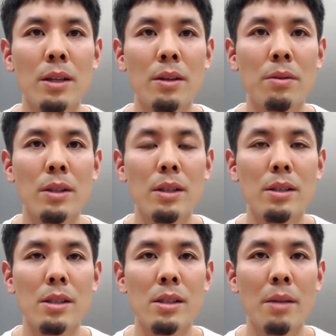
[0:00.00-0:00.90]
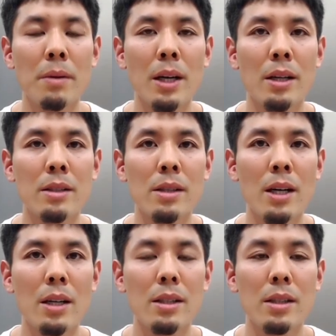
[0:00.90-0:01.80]
manages message
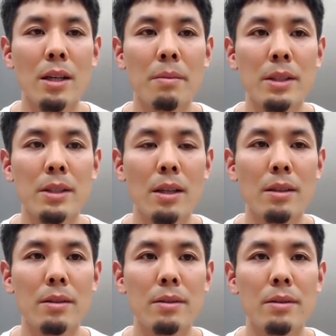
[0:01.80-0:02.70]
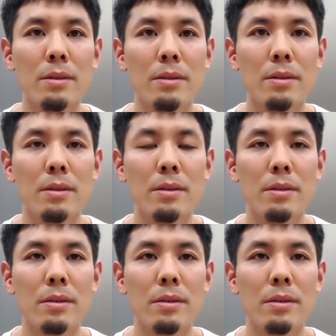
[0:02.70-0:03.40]
delivery for official accounts.